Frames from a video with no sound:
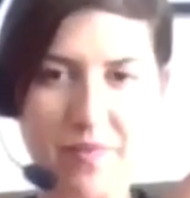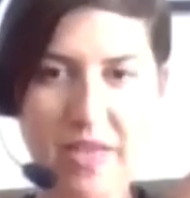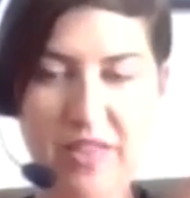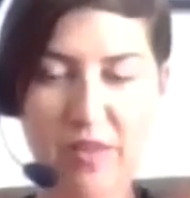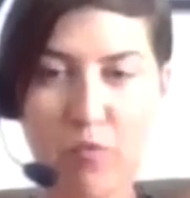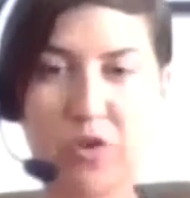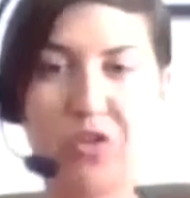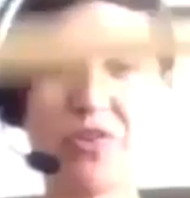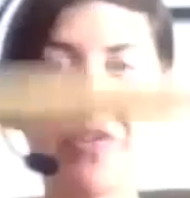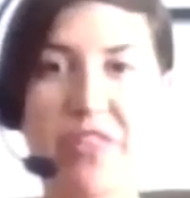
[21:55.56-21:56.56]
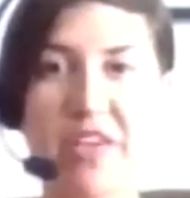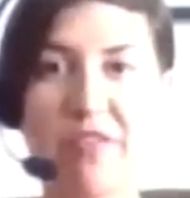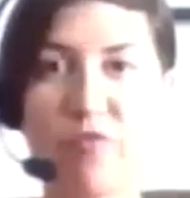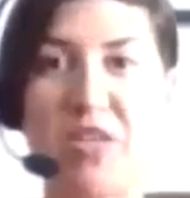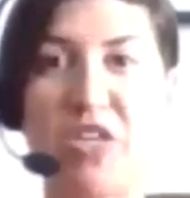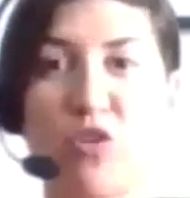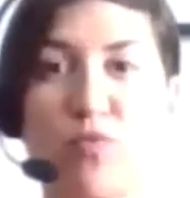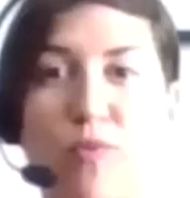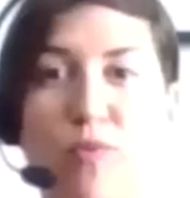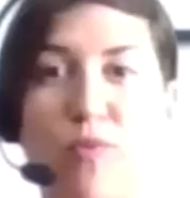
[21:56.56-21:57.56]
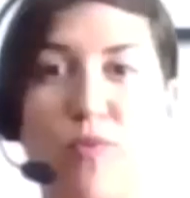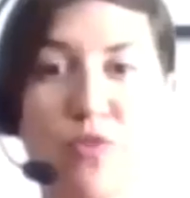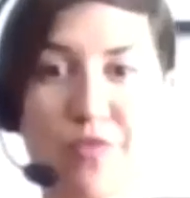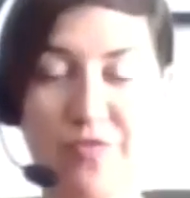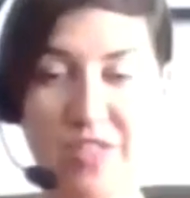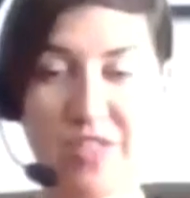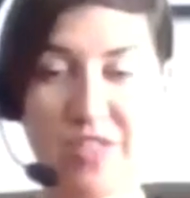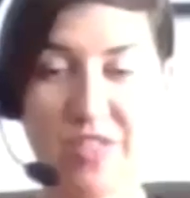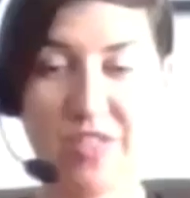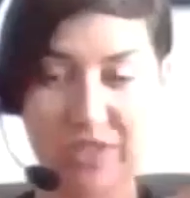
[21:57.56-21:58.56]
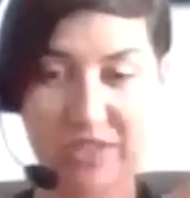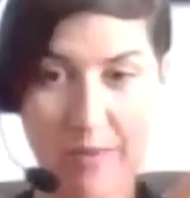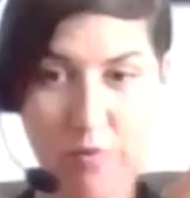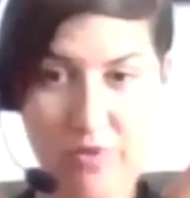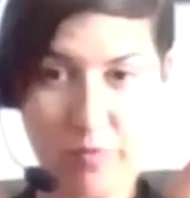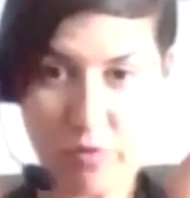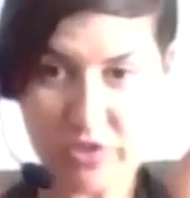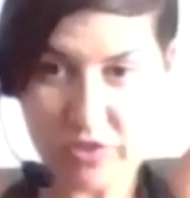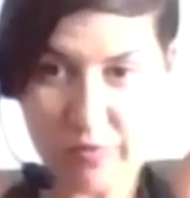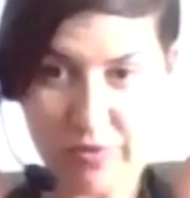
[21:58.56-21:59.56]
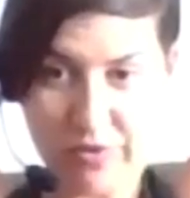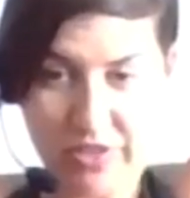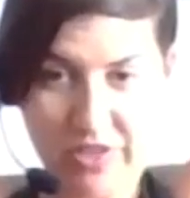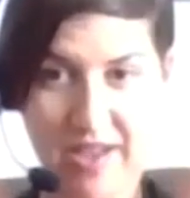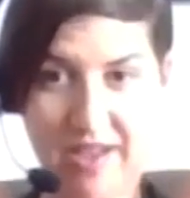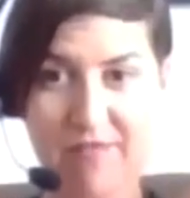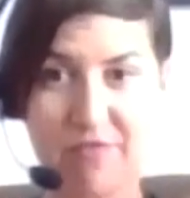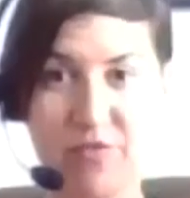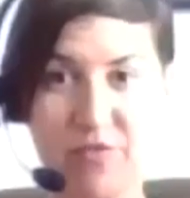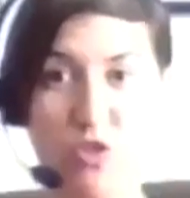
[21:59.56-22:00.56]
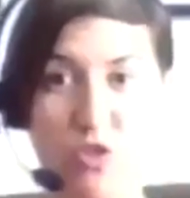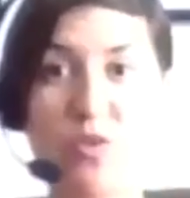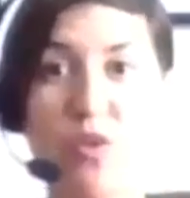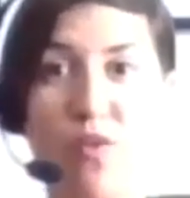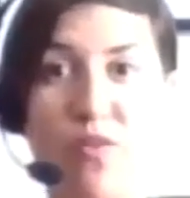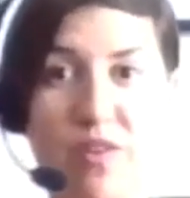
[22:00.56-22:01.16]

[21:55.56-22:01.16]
Okay, the more you can think of being grounded through your feet, the more stable and the more stability you're gonna have for your torso.